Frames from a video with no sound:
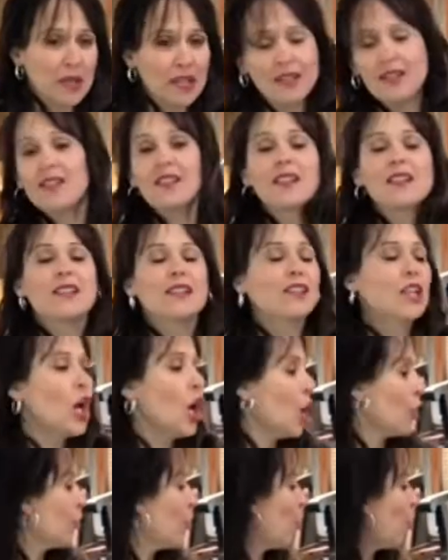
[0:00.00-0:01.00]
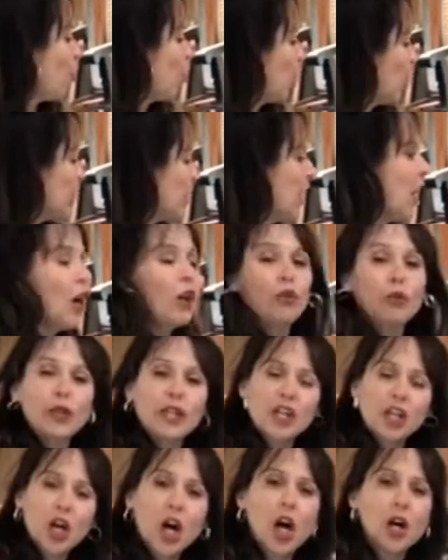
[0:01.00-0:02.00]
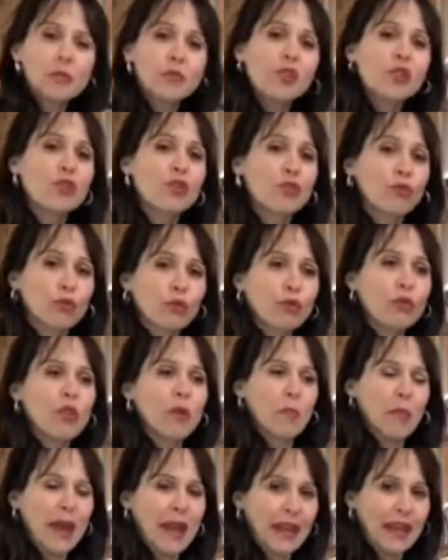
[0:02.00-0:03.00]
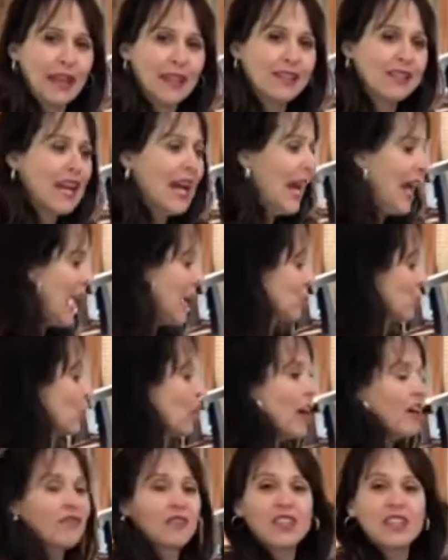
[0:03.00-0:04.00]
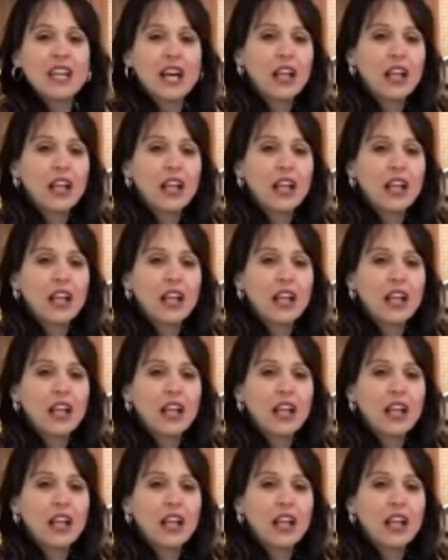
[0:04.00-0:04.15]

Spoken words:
pieces, the wood coloring comes through the paint and you'll have